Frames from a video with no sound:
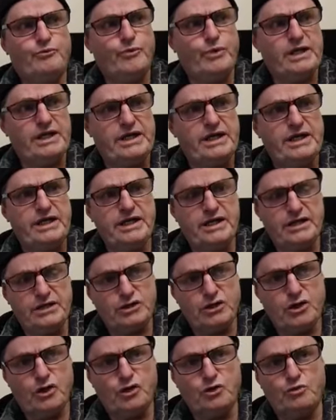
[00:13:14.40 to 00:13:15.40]
But here,
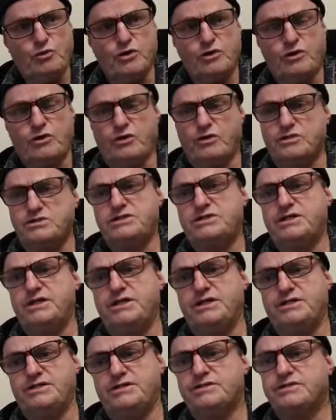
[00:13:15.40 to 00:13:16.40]
note what God
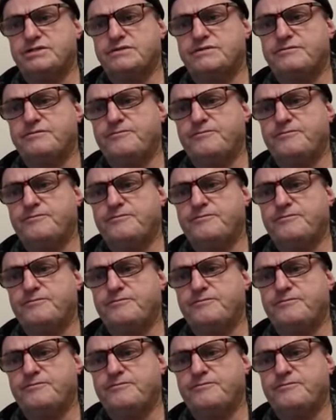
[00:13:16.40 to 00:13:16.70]
says